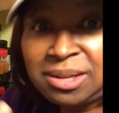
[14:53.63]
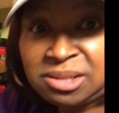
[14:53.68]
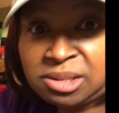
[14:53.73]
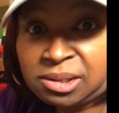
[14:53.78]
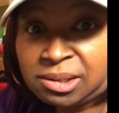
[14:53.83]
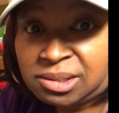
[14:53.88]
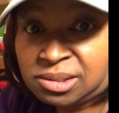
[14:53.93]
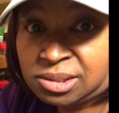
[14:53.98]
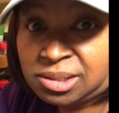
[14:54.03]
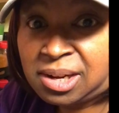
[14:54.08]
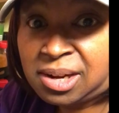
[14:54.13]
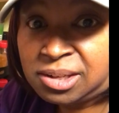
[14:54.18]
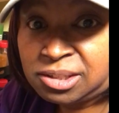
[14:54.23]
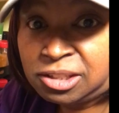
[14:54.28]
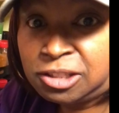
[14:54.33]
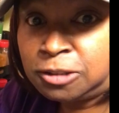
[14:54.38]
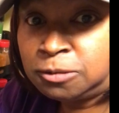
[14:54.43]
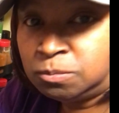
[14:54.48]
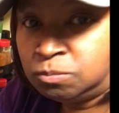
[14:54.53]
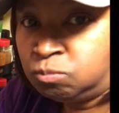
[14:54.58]
the
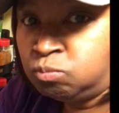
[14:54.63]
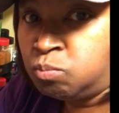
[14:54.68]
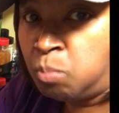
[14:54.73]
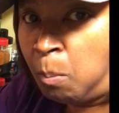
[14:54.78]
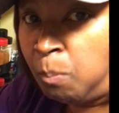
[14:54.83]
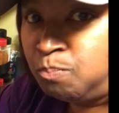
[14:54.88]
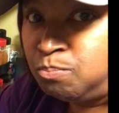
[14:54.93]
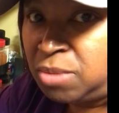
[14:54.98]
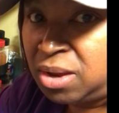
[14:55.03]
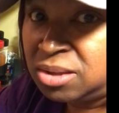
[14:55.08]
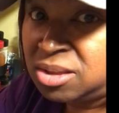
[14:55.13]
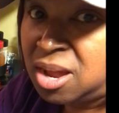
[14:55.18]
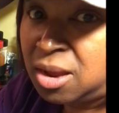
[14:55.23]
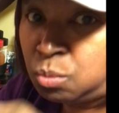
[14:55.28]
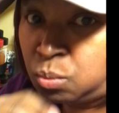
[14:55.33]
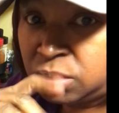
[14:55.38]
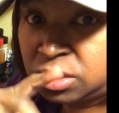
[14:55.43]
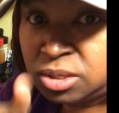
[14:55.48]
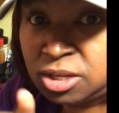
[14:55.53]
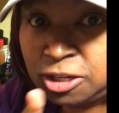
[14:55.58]
lasagna and make that
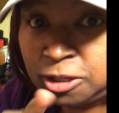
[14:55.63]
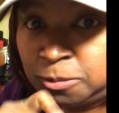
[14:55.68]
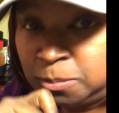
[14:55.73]
one day.